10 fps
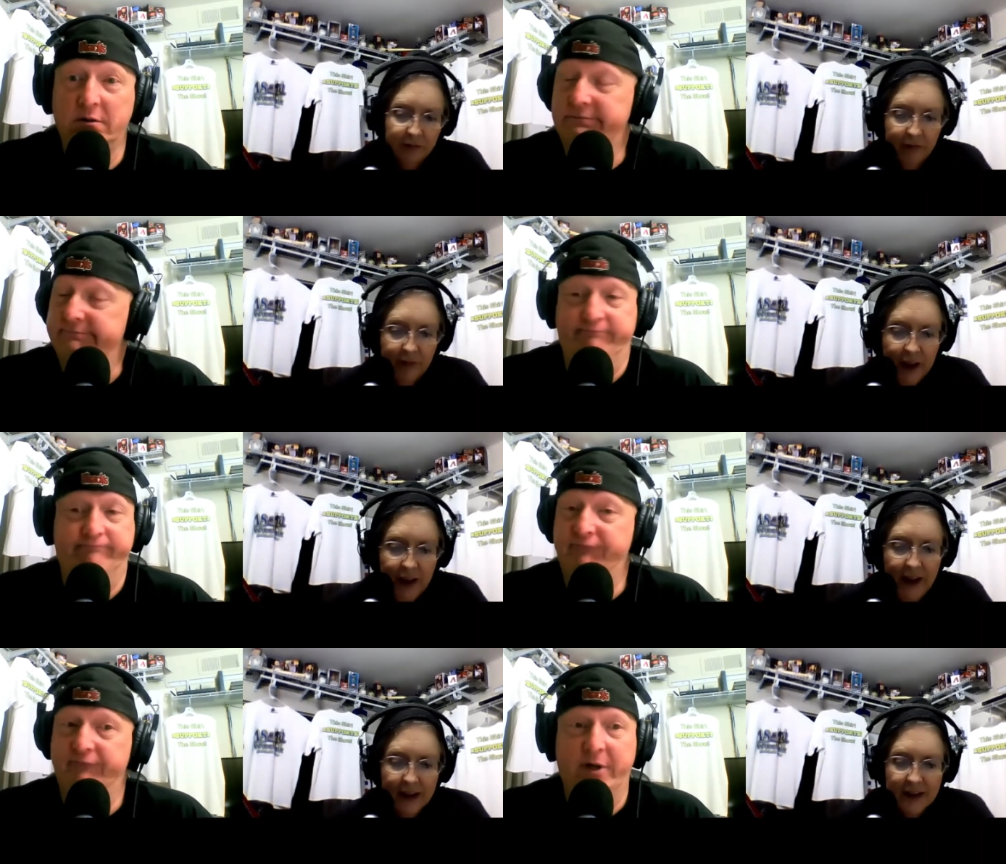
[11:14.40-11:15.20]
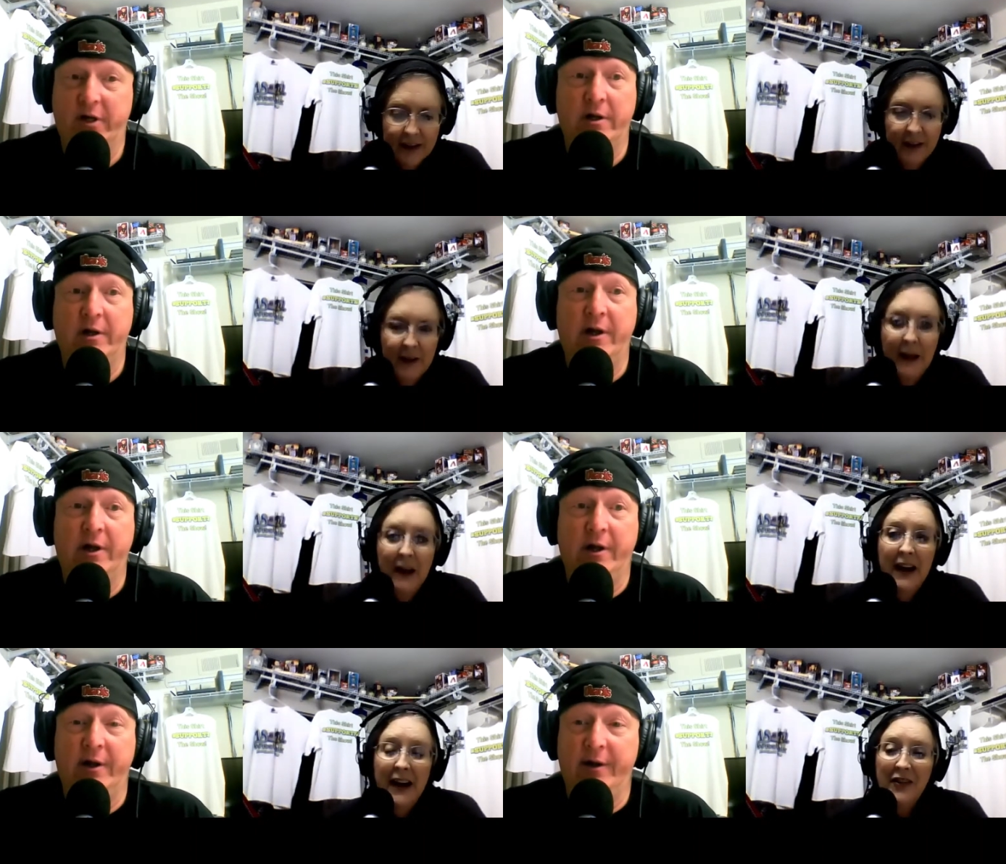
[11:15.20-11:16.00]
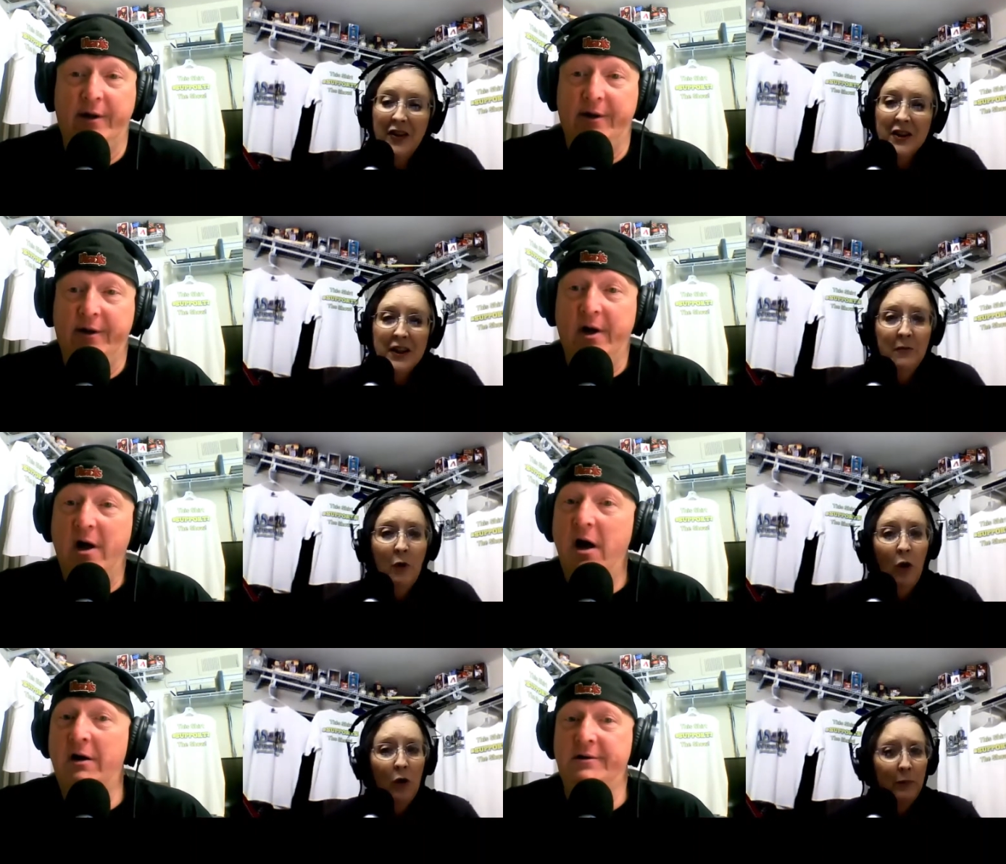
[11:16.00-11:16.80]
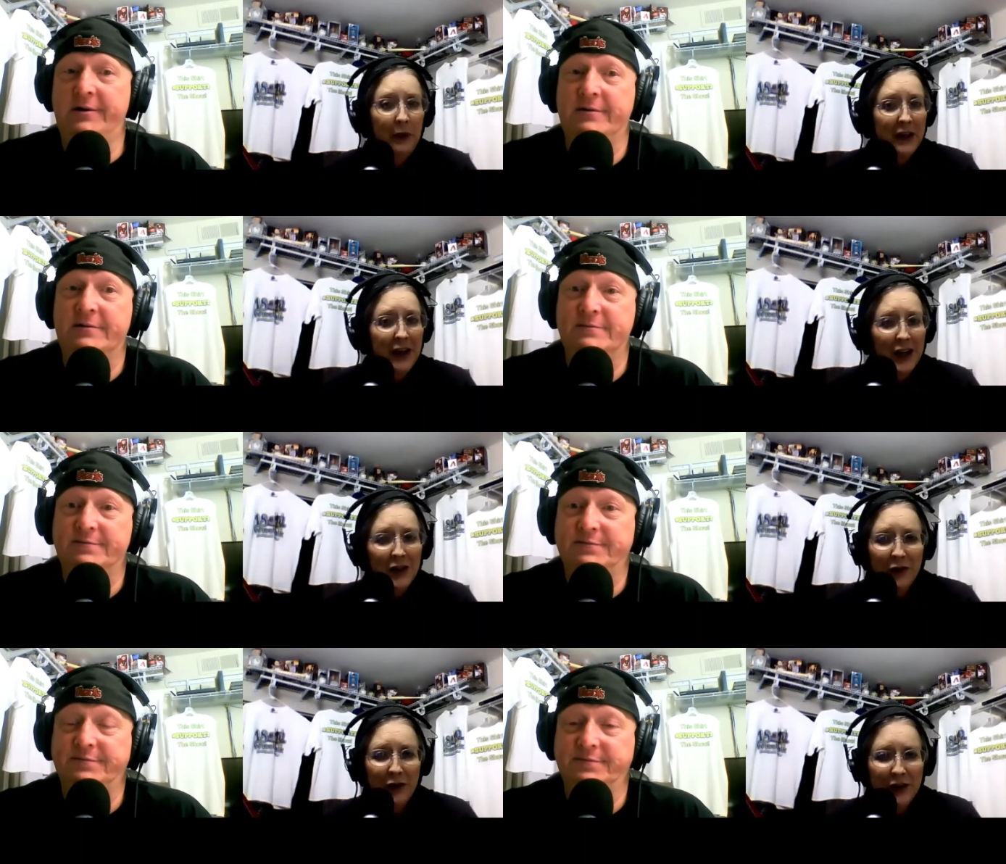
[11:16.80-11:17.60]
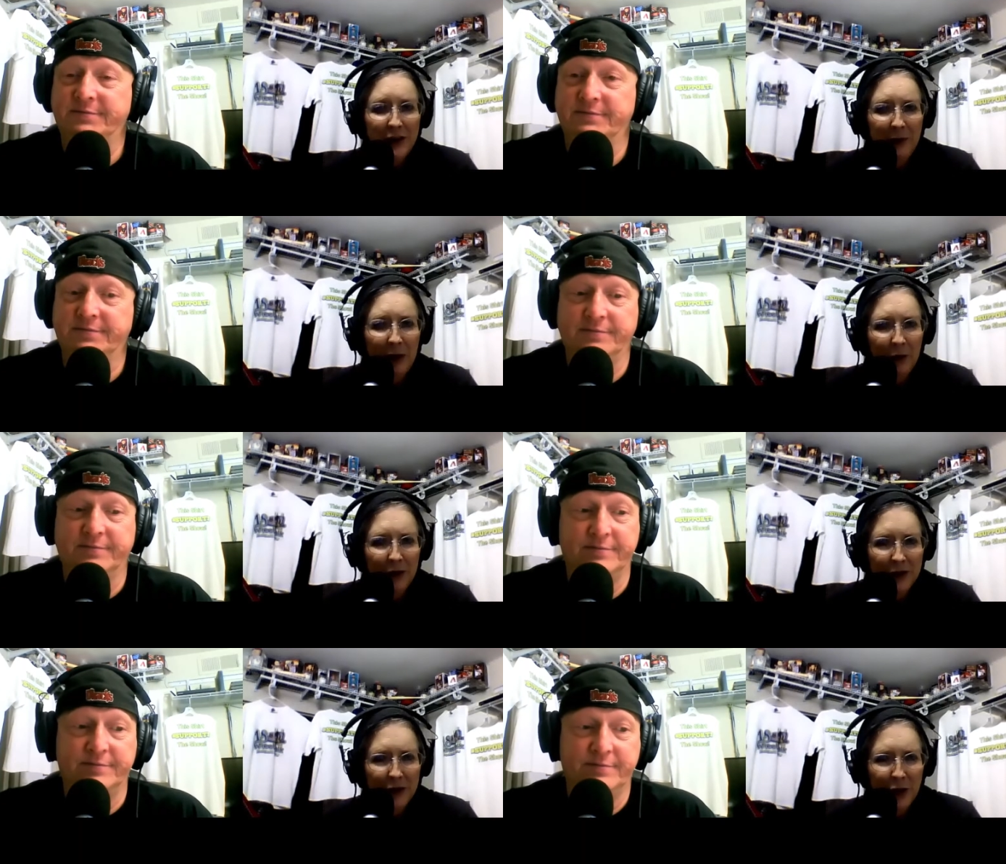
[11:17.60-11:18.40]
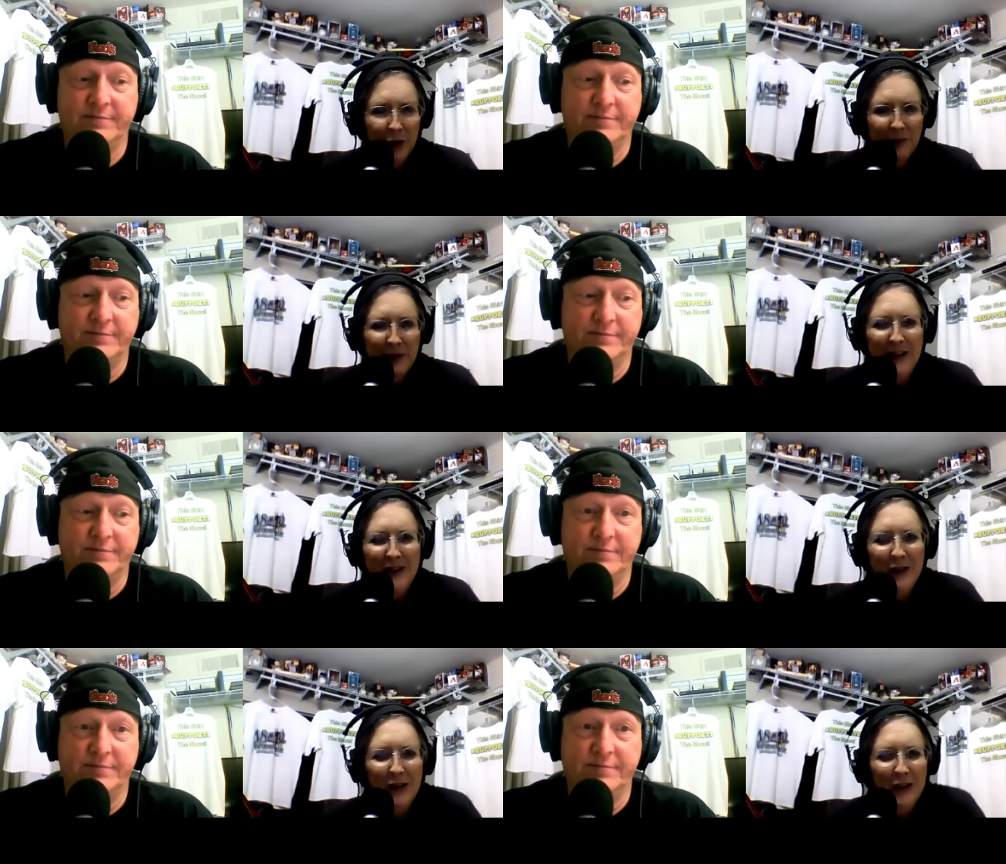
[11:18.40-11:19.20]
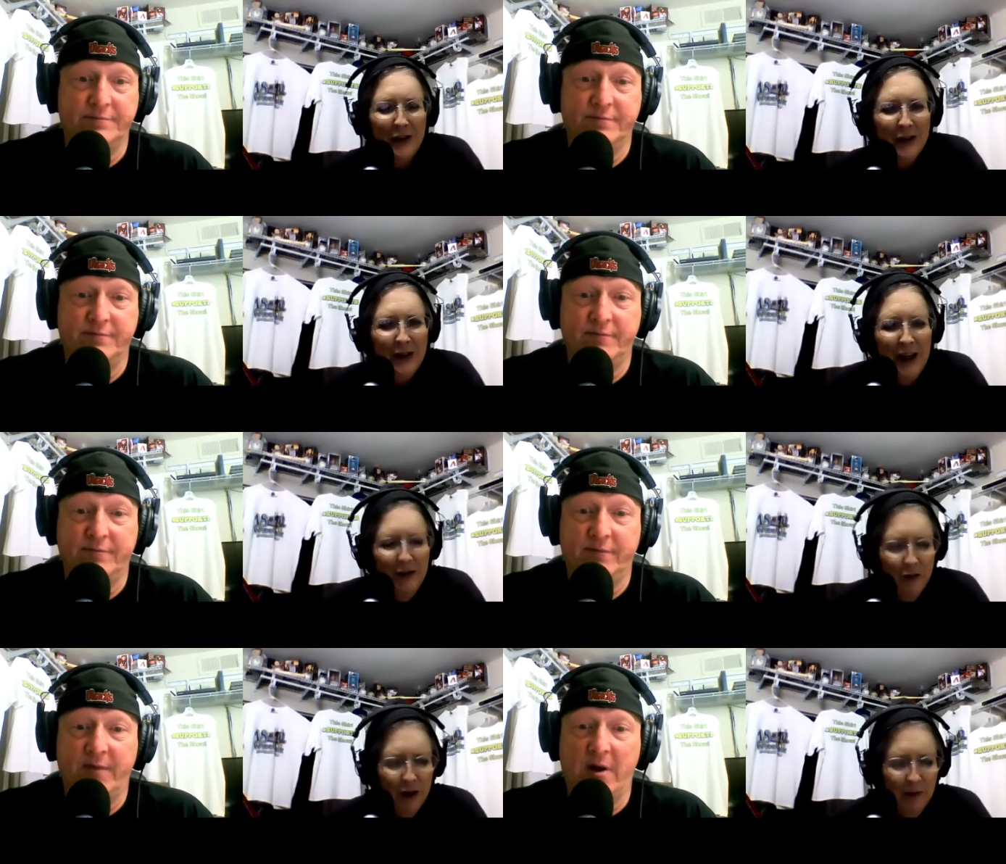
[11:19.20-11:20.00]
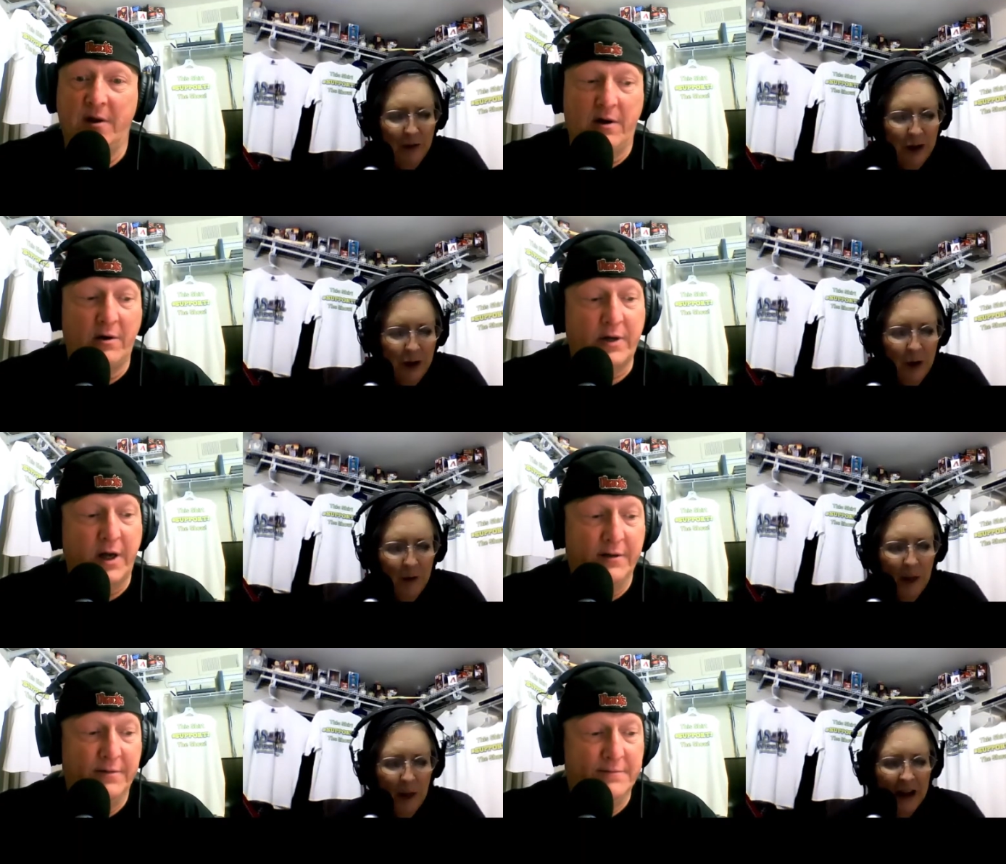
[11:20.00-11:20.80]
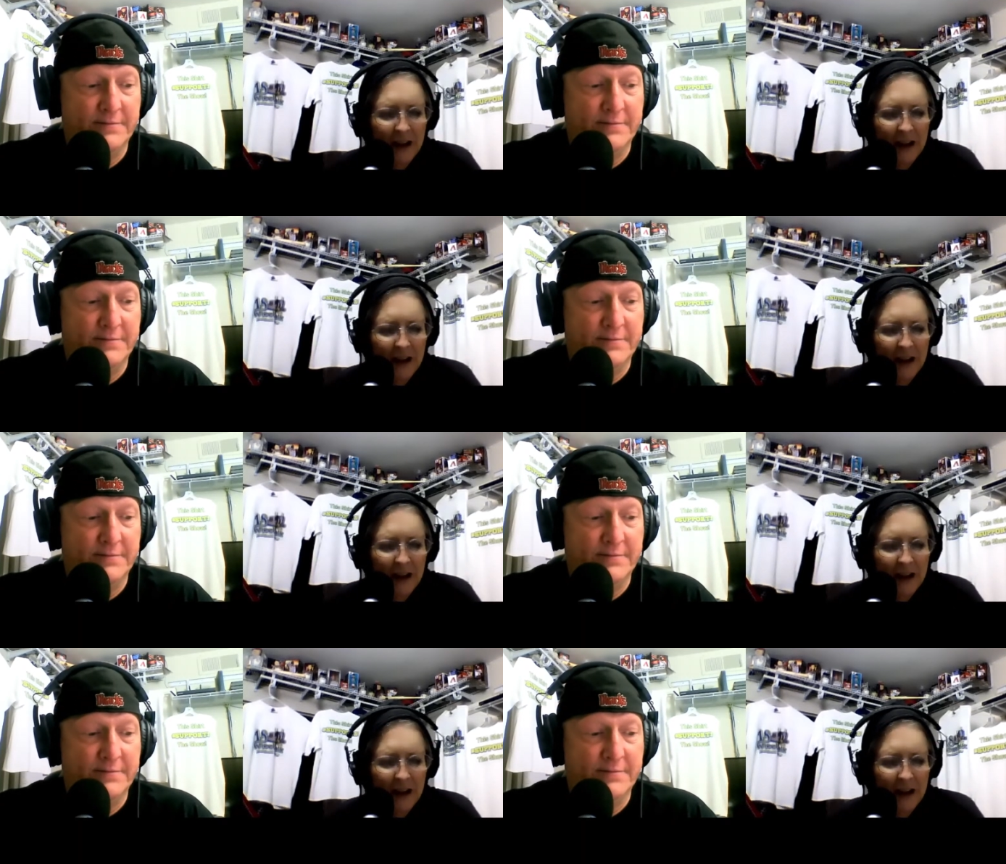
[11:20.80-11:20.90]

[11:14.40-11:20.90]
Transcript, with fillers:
Speaker 1: Yes. And there's some whole big controversy about where the term cancel culture came from, you know? Okay.